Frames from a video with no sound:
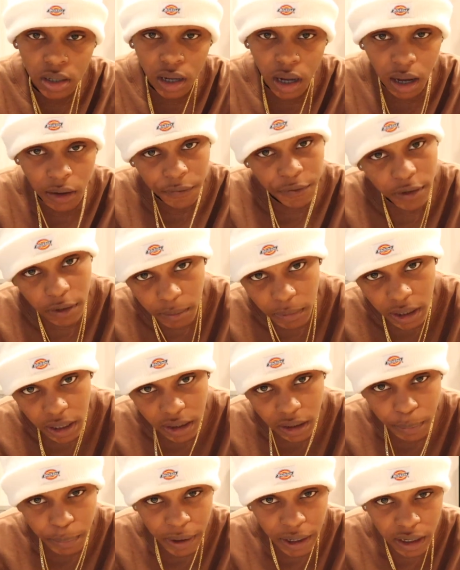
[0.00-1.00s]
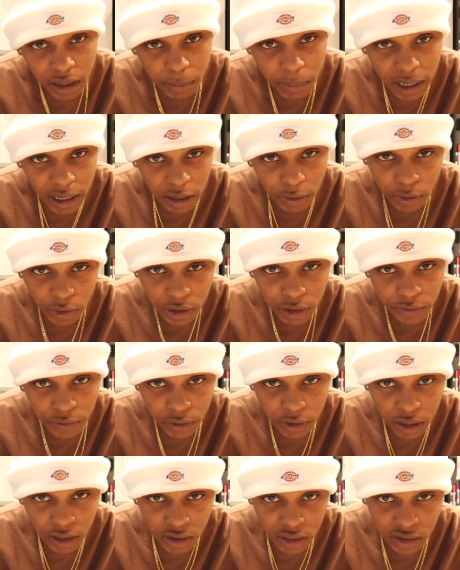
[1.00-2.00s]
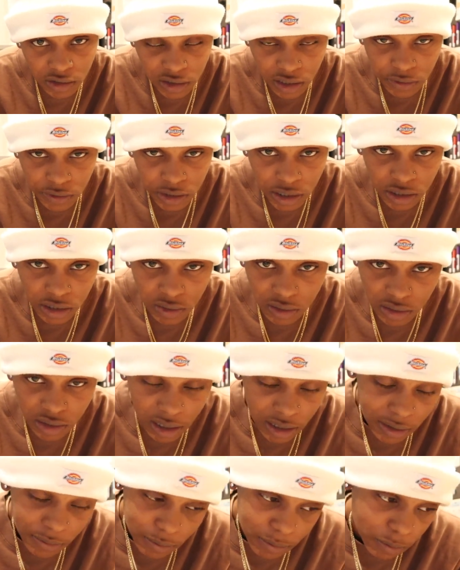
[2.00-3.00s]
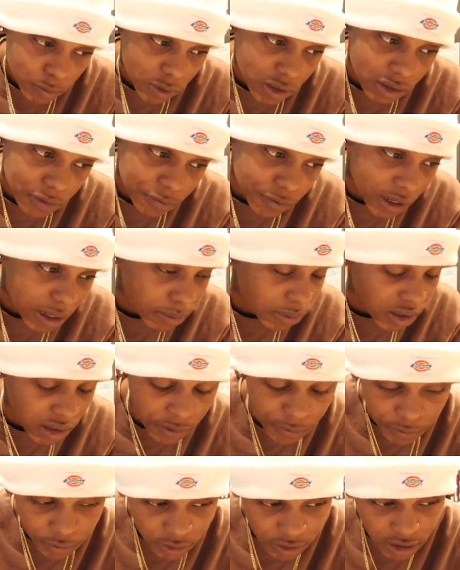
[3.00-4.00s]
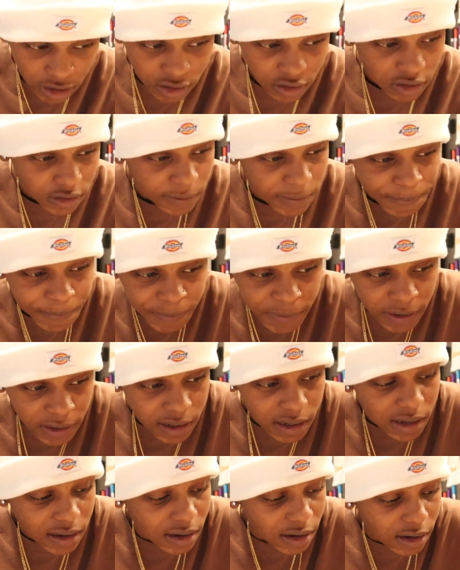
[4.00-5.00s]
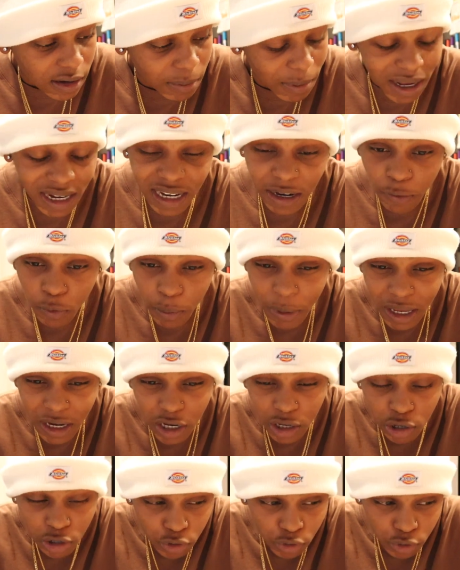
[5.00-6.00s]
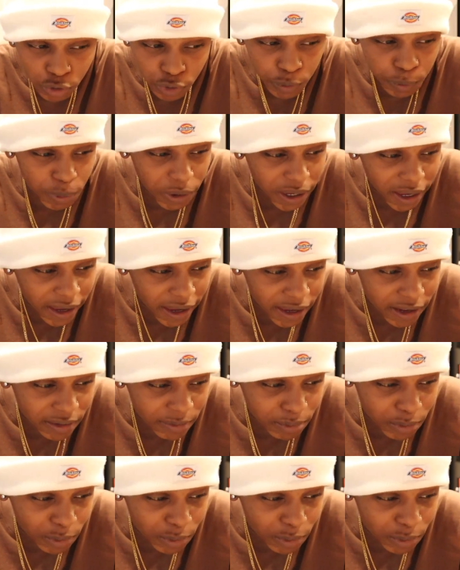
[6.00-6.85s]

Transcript: I'm gonna make a pan of macaroni for our Thanksgiving dinner tonight with the family and friends. Um, I never made a huge pan